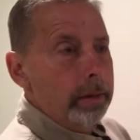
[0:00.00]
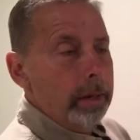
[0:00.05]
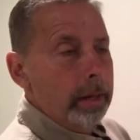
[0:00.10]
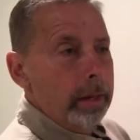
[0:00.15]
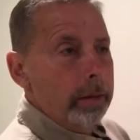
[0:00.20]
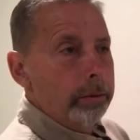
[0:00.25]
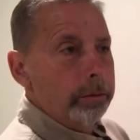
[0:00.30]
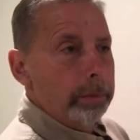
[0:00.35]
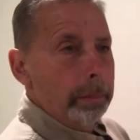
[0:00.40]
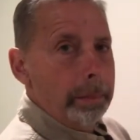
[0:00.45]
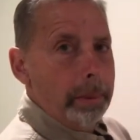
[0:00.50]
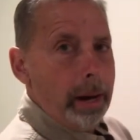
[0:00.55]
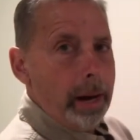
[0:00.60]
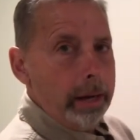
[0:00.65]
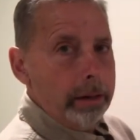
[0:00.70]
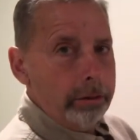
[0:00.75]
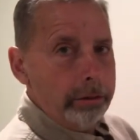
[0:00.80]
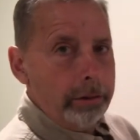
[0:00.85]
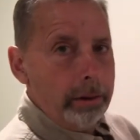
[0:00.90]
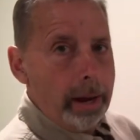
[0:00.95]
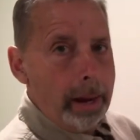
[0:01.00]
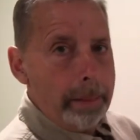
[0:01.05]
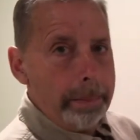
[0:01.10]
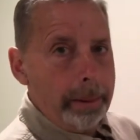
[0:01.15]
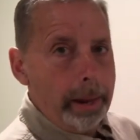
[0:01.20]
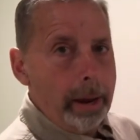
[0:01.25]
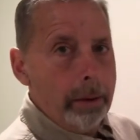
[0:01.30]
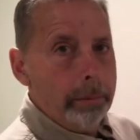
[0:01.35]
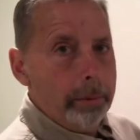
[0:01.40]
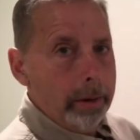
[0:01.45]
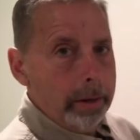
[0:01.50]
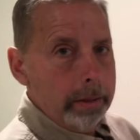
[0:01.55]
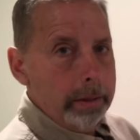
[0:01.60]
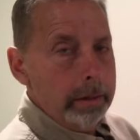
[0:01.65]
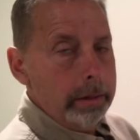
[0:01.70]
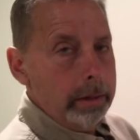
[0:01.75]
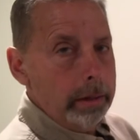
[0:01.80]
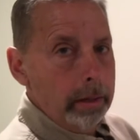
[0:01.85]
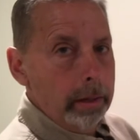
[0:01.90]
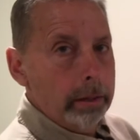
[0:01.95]
it was a body shop at one of the
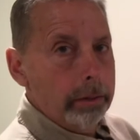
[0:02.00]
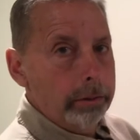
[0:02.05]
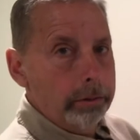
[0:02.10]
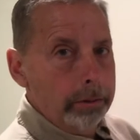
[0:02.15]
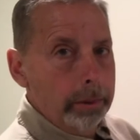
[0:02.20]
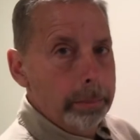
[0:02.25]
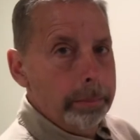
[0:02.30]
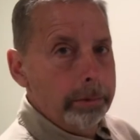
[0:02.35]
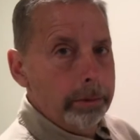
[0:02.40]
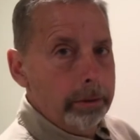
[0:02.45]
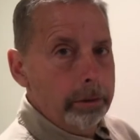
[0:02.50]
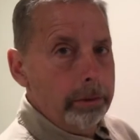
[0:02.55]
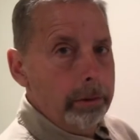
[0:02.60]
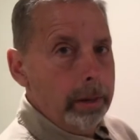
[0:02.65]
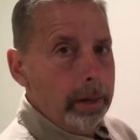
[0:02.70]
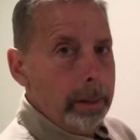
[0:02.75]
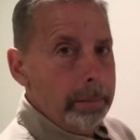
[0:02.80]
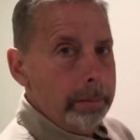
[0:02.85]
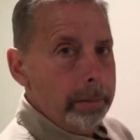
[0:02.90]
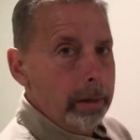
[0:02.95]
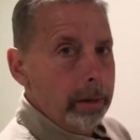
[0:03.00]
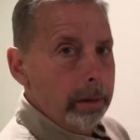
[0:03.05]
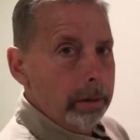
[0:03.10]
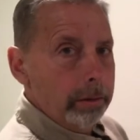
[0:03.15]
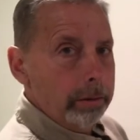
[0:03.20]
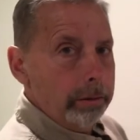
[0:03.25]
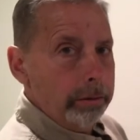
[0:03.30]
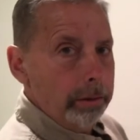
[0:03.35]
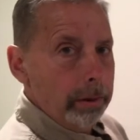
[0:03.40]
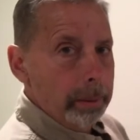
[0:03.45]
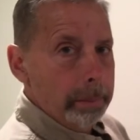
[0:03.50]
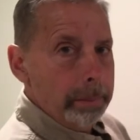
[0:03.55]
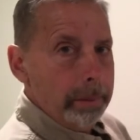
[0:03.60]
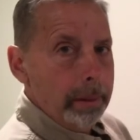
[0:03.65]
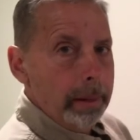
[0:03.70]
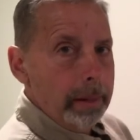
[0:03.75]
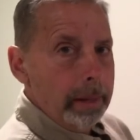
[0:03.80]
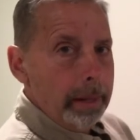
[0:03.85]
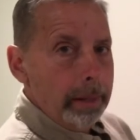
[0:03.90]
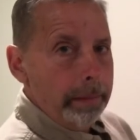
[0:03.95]
dealerships, a GM dealership.
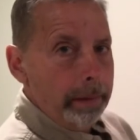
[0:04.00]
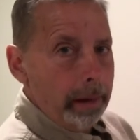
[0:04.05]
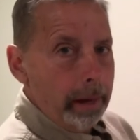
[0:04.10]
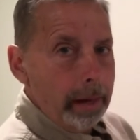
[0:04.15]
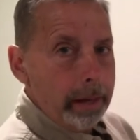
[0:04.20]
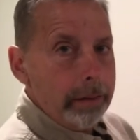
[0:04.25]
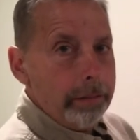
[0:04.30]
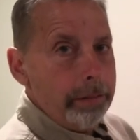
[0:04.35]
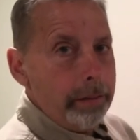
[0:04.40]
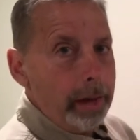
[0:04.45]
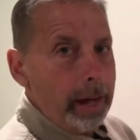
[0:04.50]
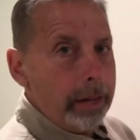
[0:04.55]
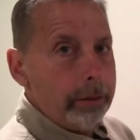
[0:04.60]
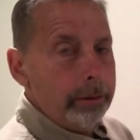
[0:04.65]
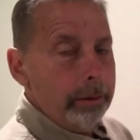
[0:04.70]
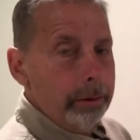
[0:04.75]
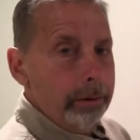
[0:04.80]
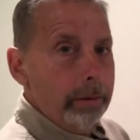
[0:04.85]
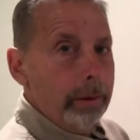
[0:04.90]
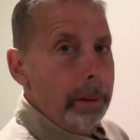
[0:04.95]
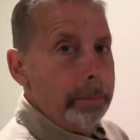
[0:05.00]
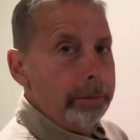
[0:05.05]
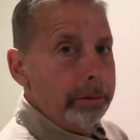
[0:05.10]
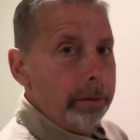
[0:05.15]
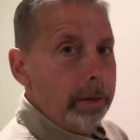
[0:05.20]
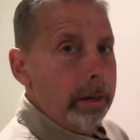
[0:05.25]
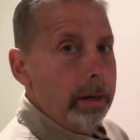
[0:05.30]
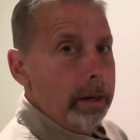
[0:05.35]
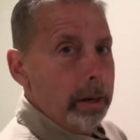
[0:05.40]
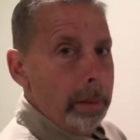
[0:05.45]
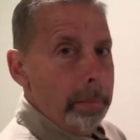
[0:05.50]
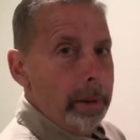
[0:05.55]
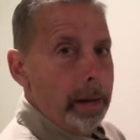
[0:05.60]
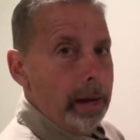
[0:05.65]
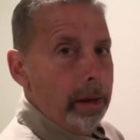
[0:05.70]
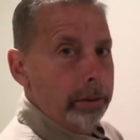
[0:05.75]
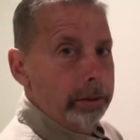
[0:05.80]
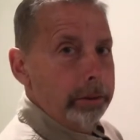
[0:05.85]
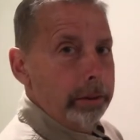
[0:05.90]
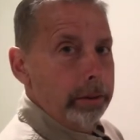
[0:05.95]
They had the factory reps come
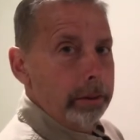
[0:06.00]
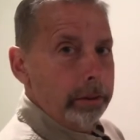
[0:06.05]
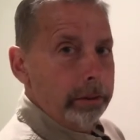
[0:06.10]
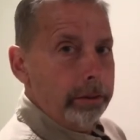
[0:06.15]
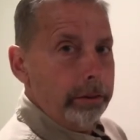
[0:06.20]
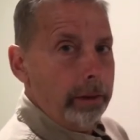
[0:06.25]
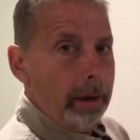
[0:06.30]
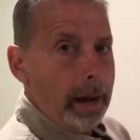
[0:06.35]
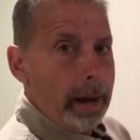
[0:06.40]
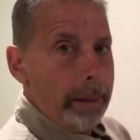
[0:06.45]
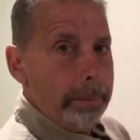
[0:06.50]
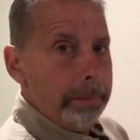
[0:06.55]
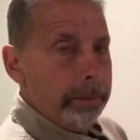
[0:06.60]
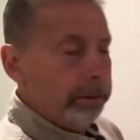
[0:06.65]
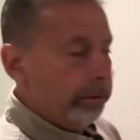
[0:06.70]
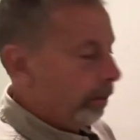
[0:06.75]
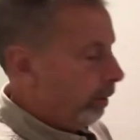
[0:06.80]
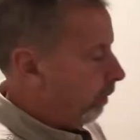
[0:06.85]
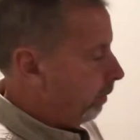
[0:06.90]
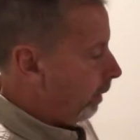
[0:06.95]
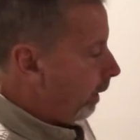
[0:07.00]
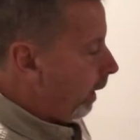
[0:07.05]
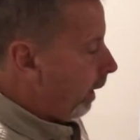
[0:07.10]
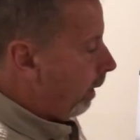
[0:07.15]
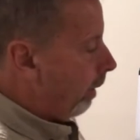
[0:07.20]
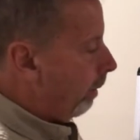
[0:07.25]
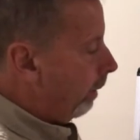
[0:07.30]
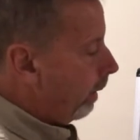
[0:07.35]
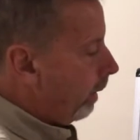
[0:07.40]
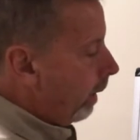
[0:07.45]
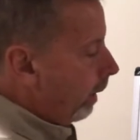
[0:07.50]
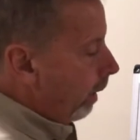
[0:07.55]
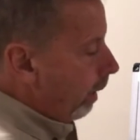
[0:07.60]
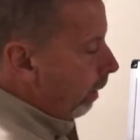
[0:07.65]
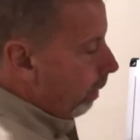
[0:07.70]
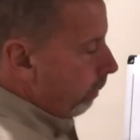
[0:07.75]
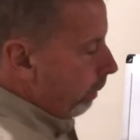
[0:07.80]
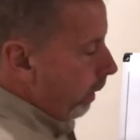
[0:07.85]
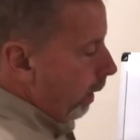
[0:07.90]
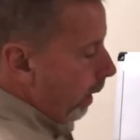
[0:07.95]
out to their shop and says, now
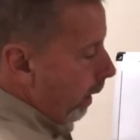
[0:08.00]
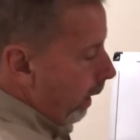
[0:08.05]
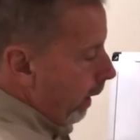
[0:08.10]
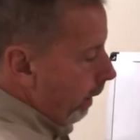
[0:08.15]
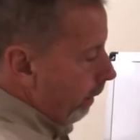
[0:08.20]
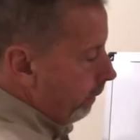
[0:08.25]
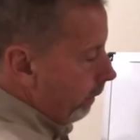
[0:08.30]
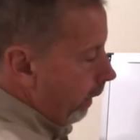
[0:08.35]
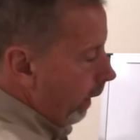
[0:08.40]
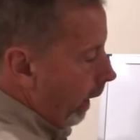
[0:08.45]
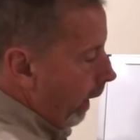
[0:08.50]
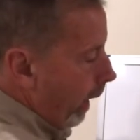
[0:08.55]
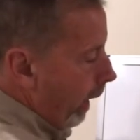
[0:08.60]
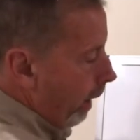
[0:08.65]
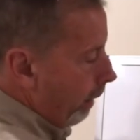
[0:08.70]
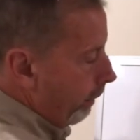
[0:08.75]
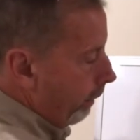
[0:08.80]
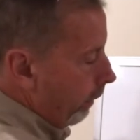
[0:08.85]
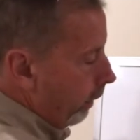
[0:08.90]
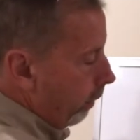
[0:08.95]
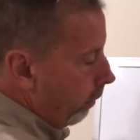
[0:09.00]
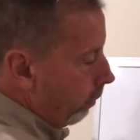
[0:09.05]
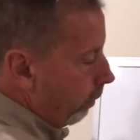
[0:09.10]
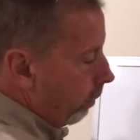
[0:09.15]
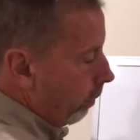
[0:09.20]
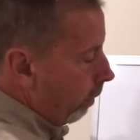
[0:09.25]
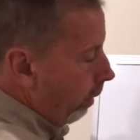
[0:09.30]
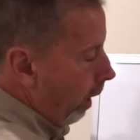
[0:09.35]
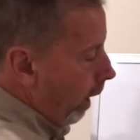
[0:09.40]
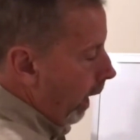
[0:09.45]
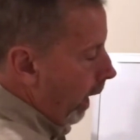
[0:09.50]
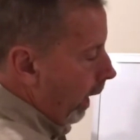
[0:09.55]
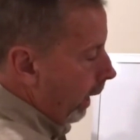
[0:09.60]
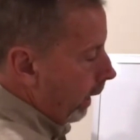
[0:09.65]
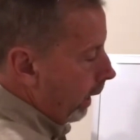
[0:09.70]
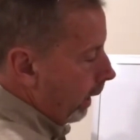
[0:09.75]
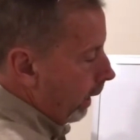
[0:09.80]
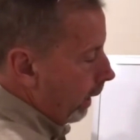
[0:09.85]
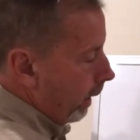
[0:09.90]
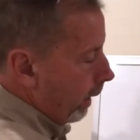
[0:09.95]
we have a half inch
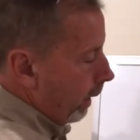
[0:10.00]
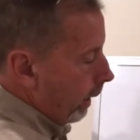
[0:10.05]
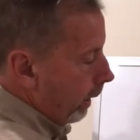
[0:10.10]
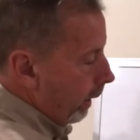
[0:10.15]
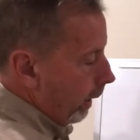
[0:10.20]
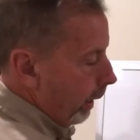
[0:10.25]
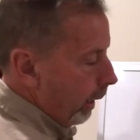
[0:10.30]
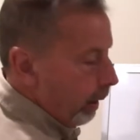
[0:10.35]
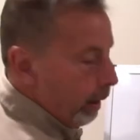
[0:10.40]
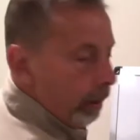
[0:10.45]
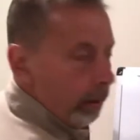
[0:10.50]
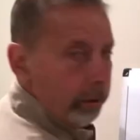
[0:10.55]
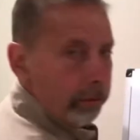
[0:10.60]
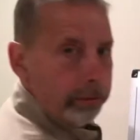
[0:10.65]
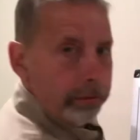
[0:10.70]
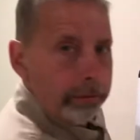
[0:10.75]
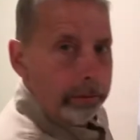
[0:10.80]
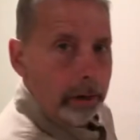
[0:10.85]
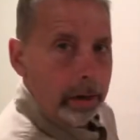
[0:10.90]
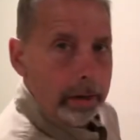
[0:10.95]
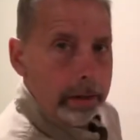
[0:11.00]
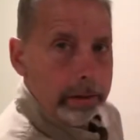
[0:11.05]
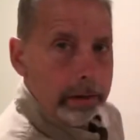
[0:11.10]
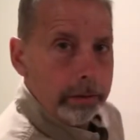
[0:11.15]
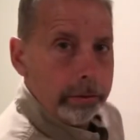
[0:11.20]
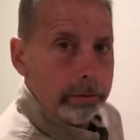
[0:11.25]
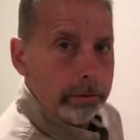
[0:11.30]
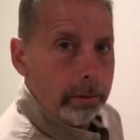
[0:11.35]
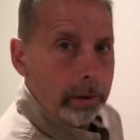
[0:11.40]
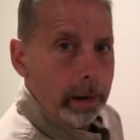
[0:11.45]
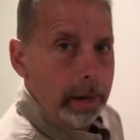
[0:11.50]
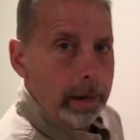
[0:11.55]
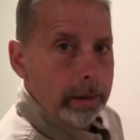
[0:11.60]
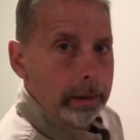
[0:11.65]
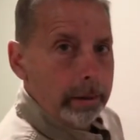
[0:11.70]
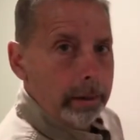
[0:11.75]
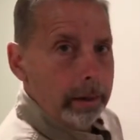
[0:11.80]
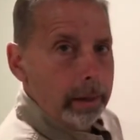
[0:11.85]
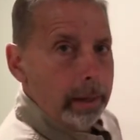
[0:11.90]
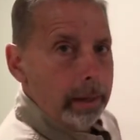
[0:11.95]
crack in the front of this
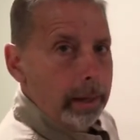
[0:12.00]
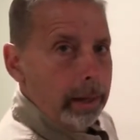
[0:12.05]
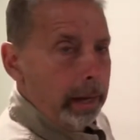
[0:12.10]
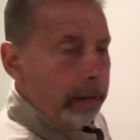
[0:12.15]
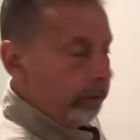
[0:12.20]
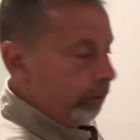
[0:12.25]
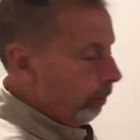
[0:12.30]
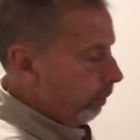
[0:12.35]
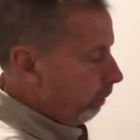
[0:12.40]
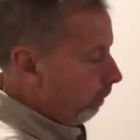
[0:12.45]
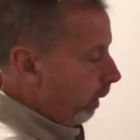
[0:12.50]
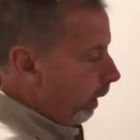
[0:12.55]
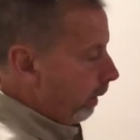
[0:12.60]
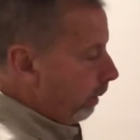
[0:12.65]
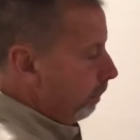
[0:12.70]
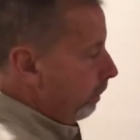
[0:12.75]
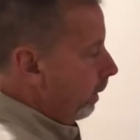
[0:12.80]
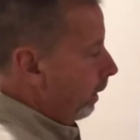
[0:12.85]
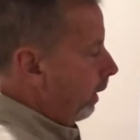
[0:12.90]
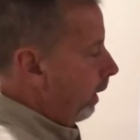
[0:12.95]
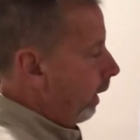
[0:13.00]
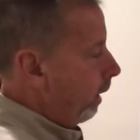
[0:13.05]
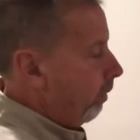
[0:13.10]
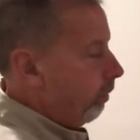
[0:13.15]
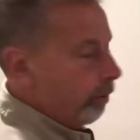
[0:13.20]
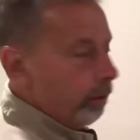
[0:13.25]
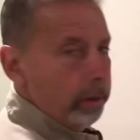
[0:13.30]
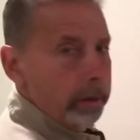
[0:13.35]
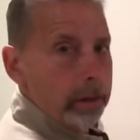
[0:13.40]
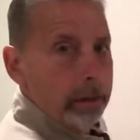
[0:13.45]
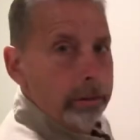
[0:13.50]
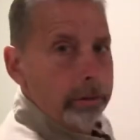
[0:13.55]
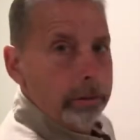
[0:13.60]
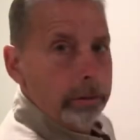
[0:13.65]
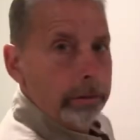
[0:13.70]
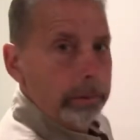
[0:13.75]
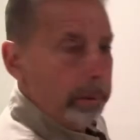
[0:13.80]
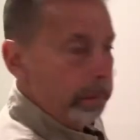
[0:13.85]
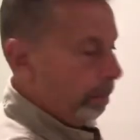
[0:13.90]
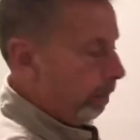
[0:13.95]
rail and your recommendation is to
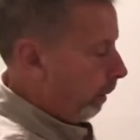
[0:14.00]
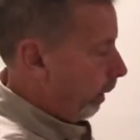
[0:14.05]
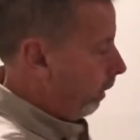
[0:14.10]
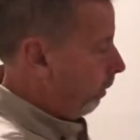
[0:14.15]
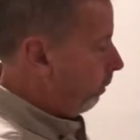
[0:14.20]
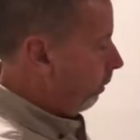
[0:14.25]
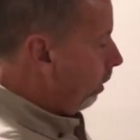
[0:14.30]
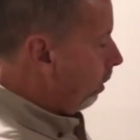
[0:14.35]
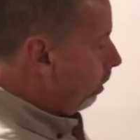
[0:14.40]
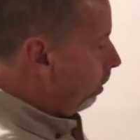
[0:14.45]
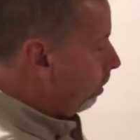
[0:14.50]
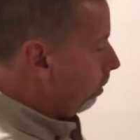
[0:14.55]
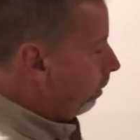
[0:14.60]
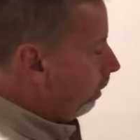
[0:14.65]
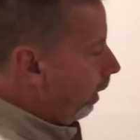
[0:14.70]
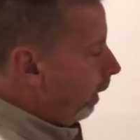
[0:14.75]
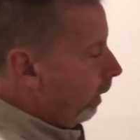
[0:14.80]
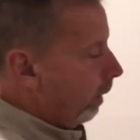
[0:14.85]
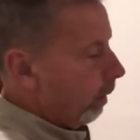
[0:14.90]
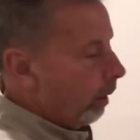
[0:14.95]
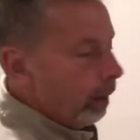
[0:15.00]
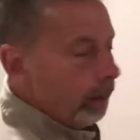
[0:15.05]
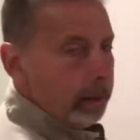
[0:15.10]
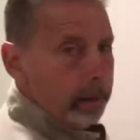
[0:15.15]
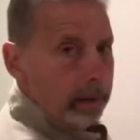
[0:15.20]
replace the whole rail.